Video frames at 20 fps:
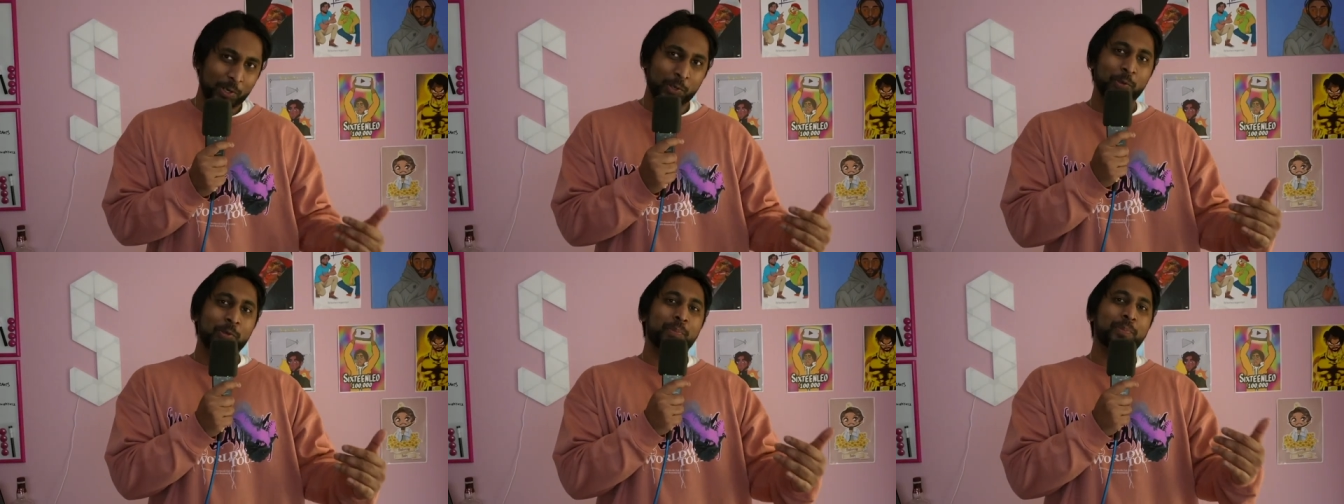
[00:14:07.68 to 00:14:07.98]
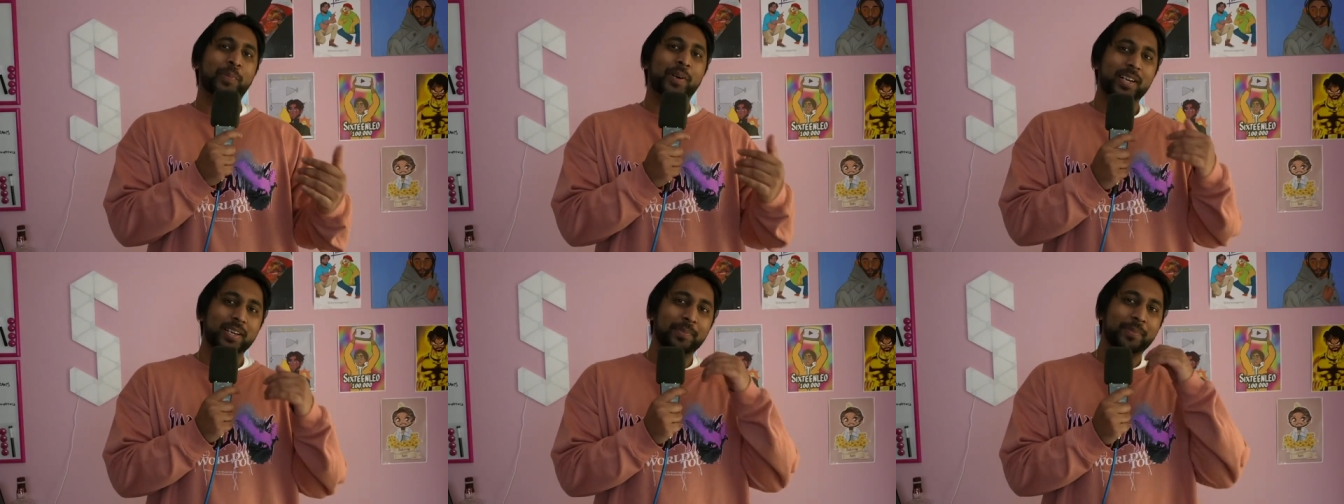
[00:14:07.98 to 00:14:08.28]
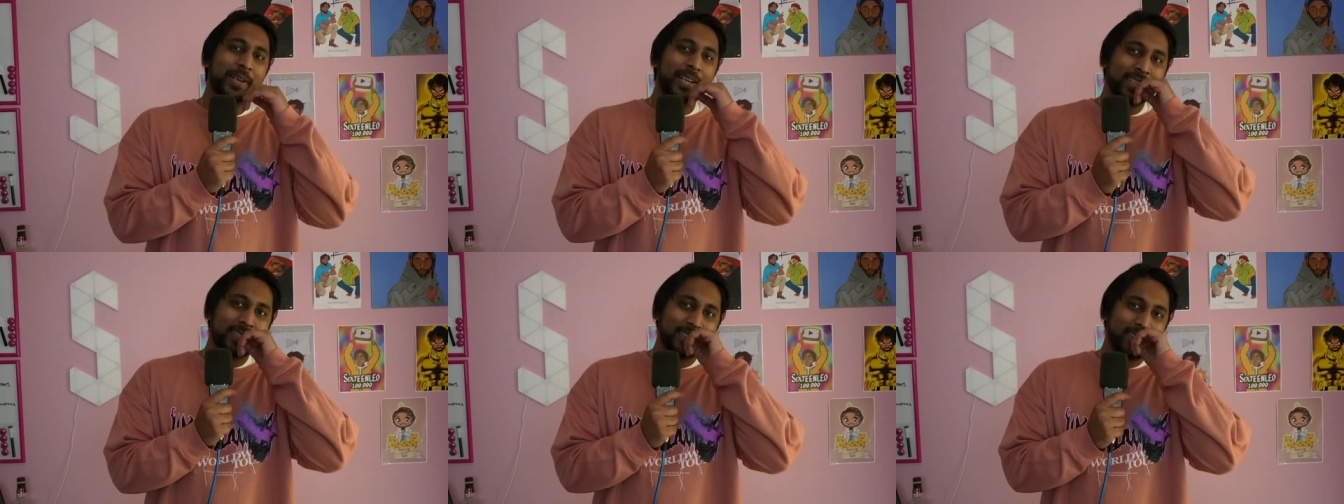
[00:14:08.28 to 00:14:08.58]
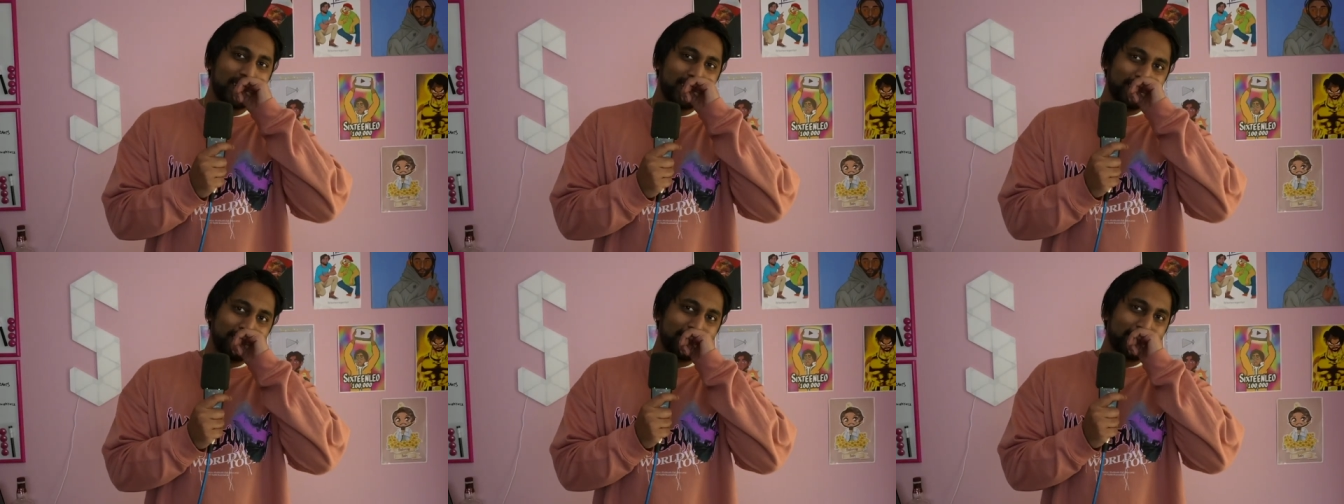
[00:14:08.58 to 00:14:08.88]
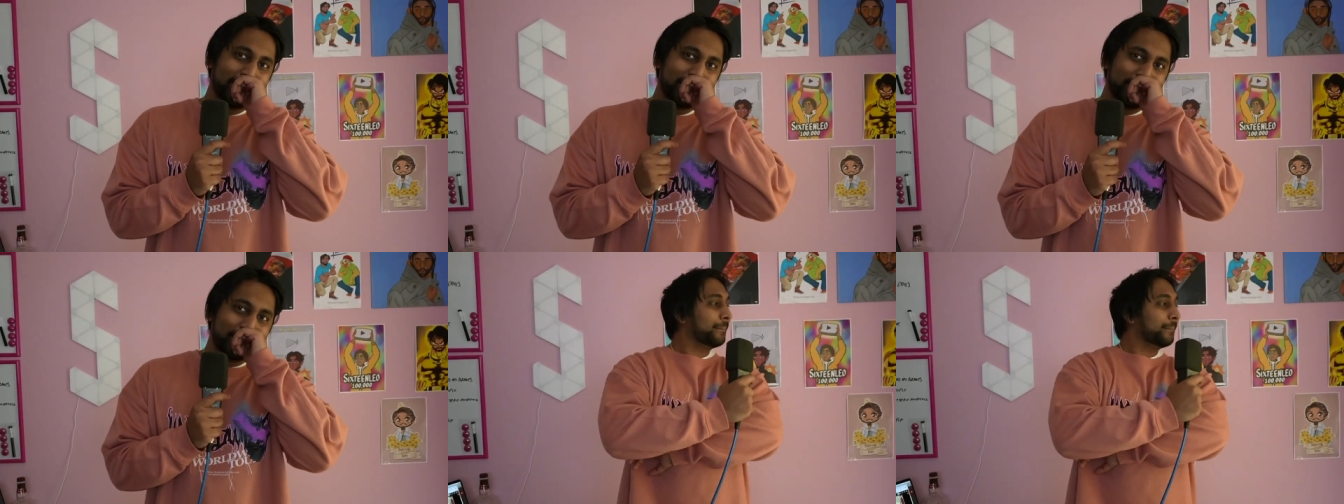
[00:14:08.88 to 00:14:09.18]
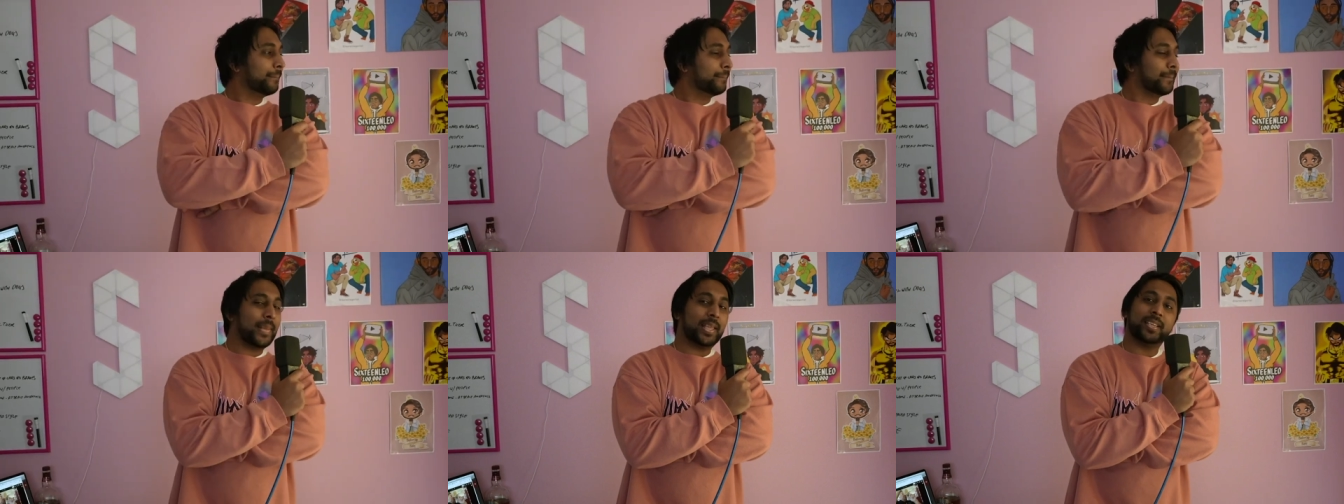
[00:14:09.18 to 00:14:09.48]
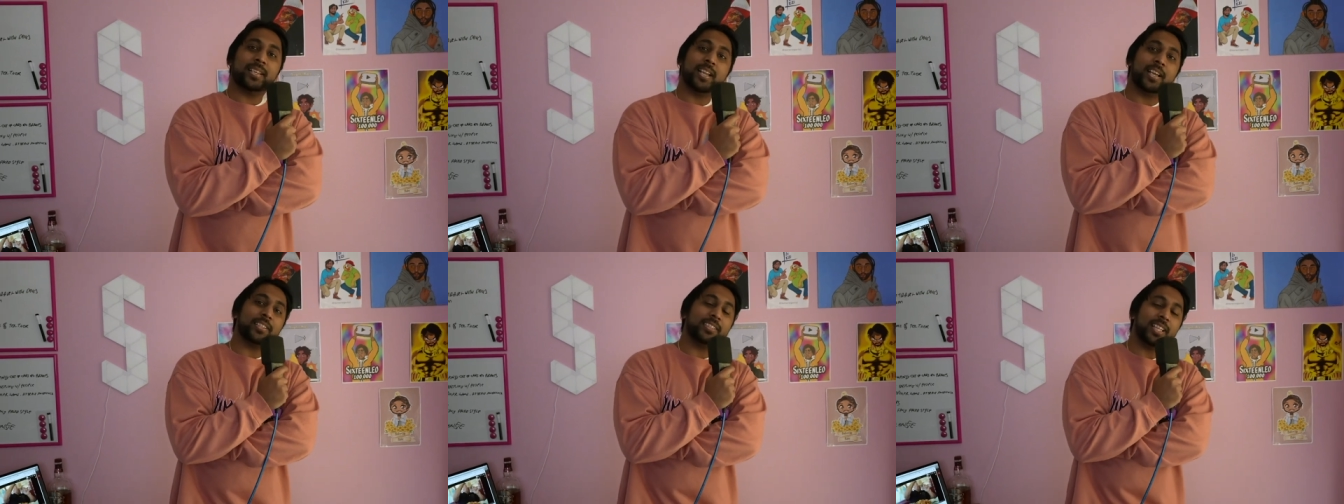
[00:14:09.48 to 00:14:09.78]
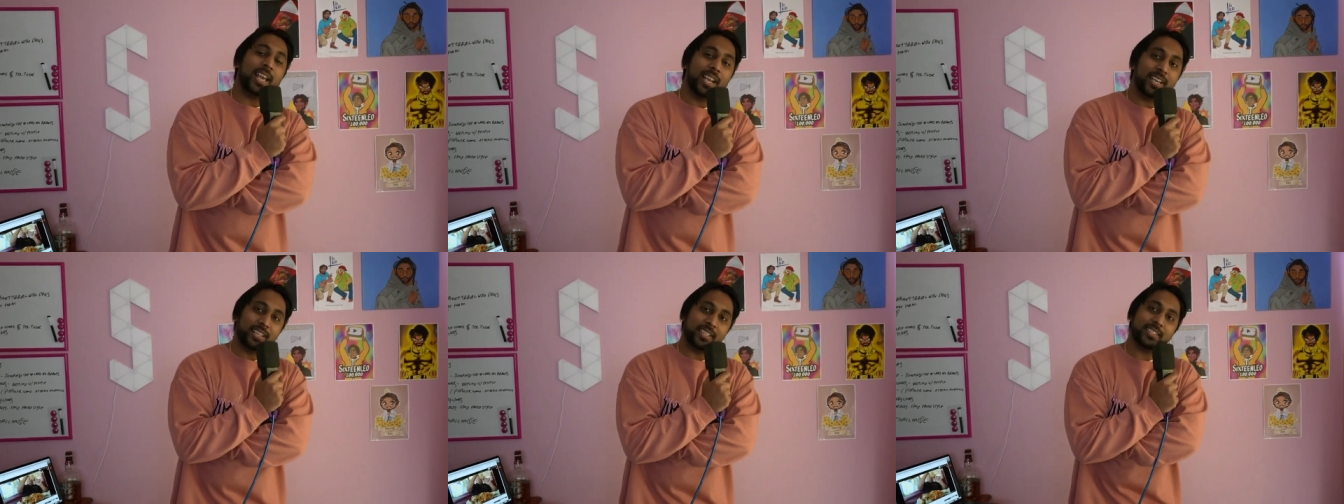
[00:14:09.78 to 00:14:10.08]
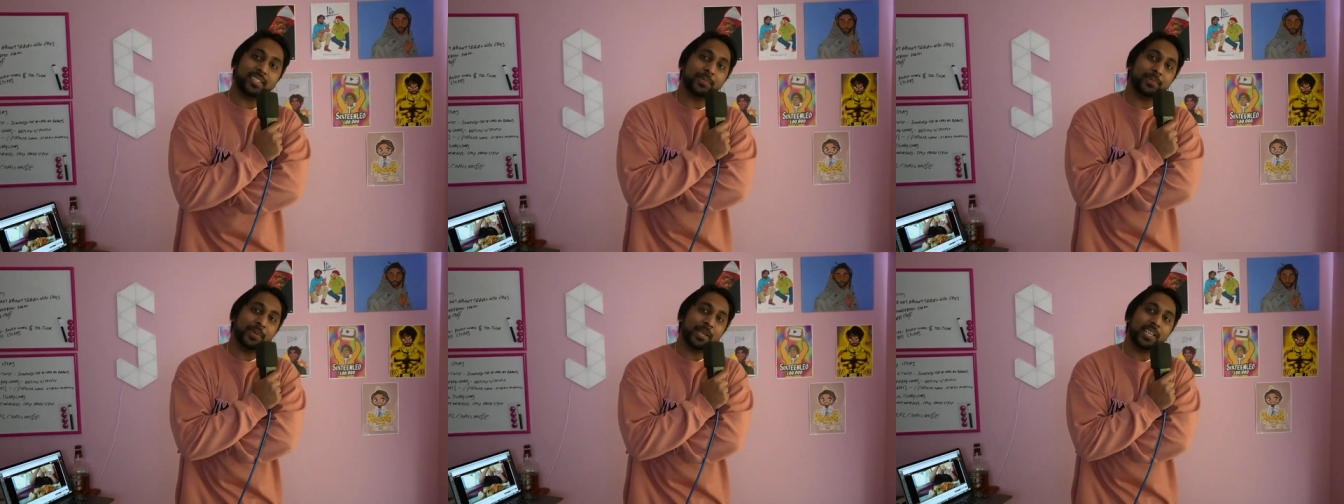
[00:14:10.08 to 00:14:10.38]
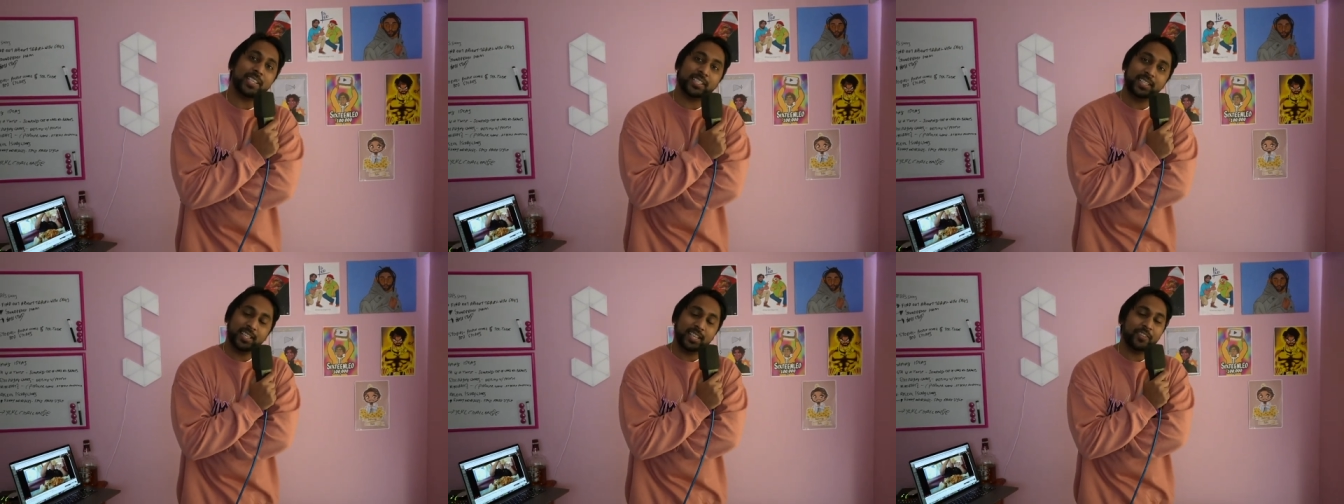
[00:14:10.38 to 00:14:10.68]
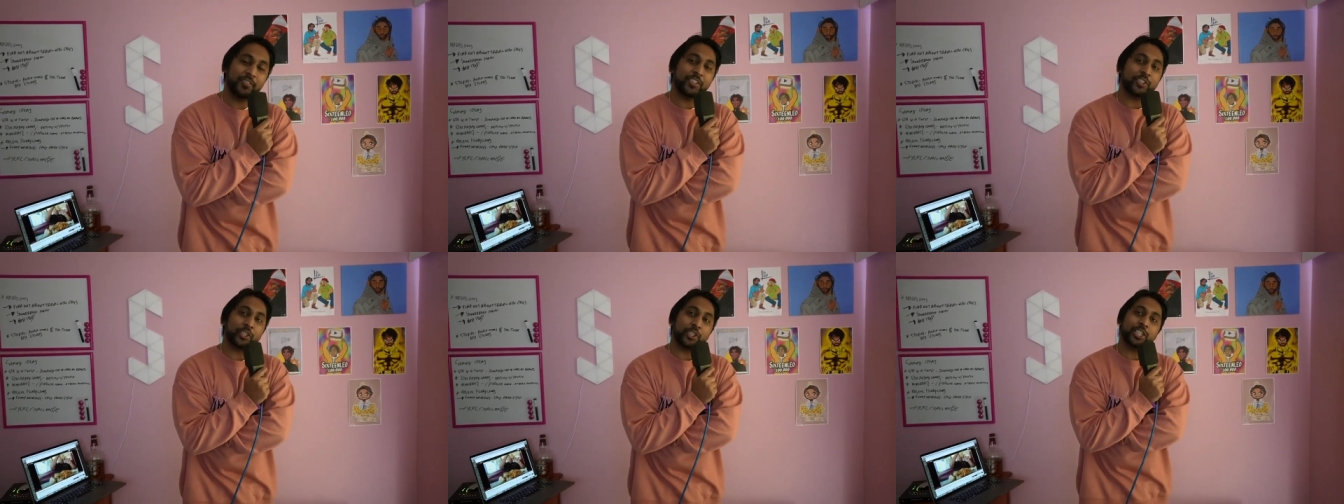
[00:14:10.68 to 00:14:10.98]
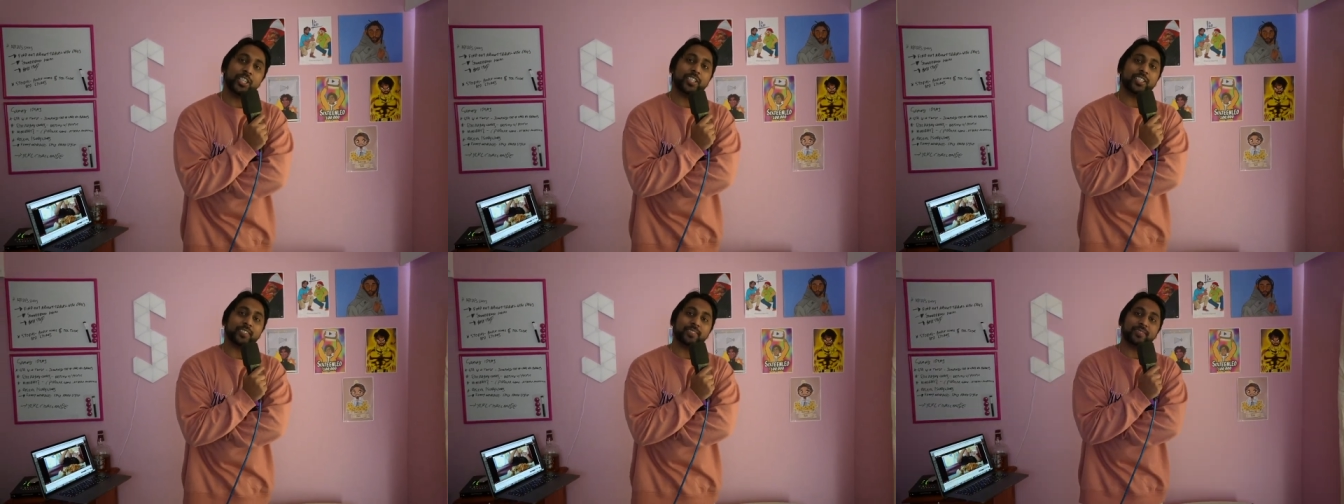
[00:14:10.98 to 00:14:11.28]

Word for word: own mukbang challenge? Now that is some next level shit.